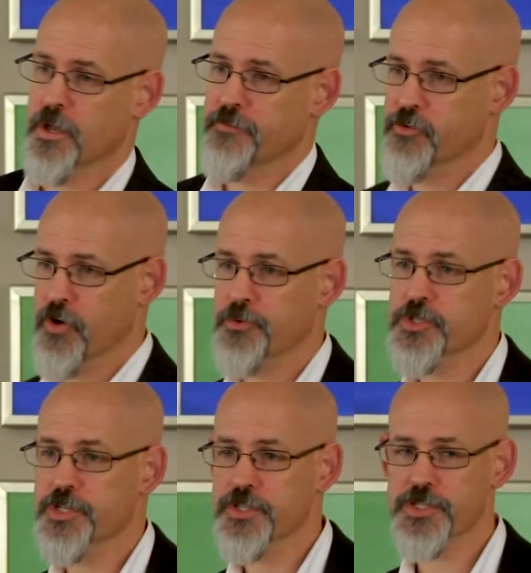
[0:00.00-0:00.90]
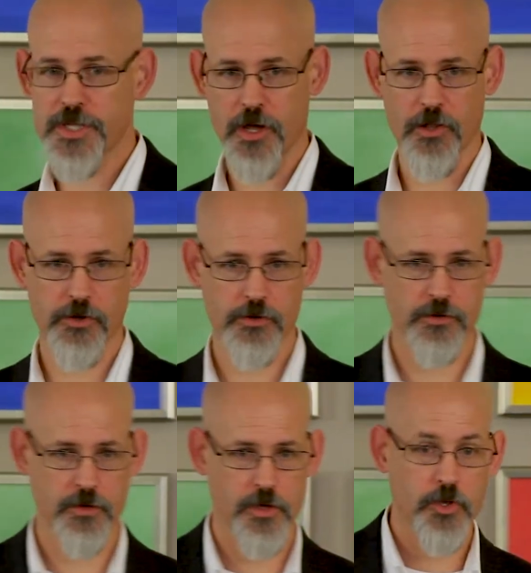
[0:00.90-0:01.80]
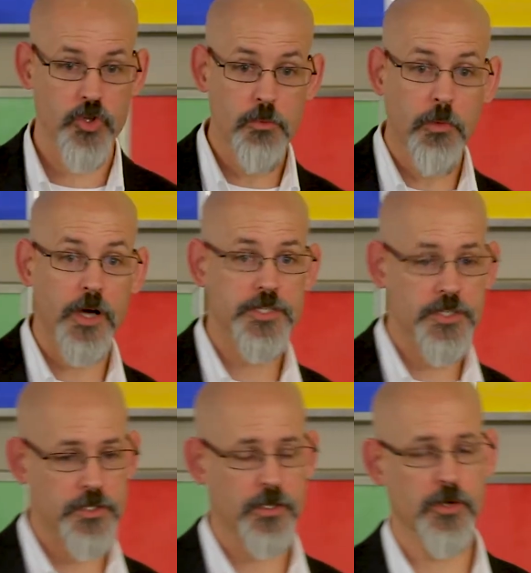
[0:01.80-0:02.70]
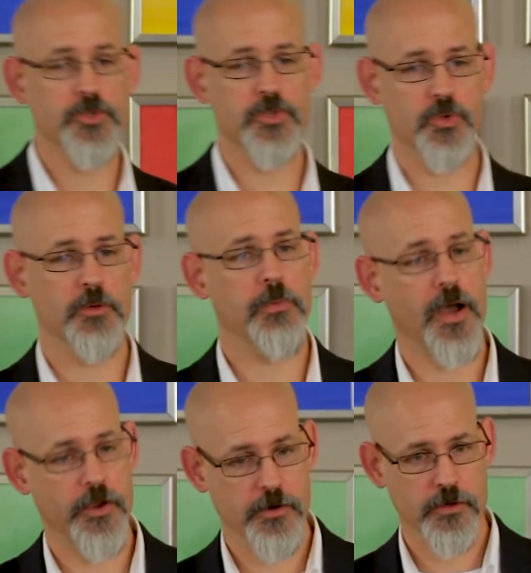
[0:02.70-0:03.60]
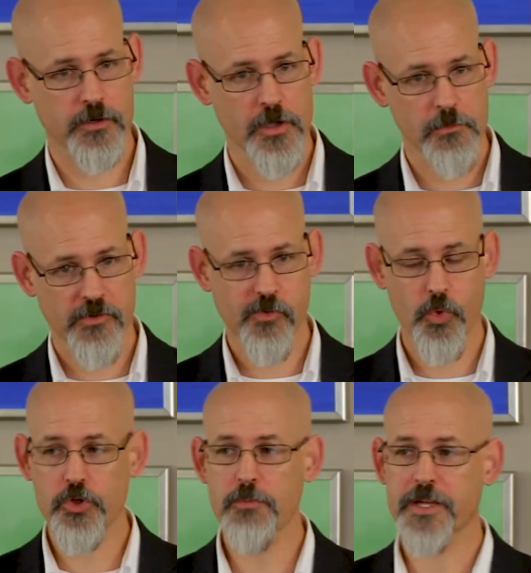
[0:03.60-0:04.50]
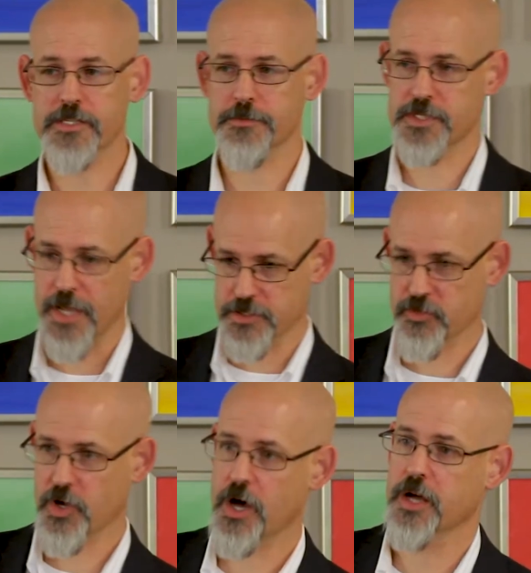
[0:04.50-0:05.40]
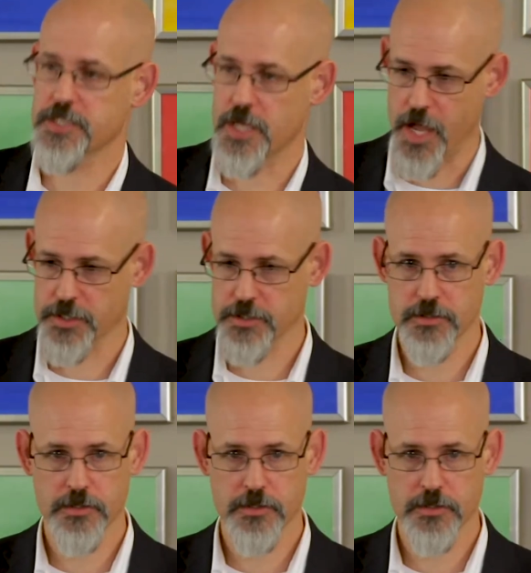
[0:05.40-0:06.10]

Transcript: If you represent the seller, you must disclose to the buyer before you make substantive contact.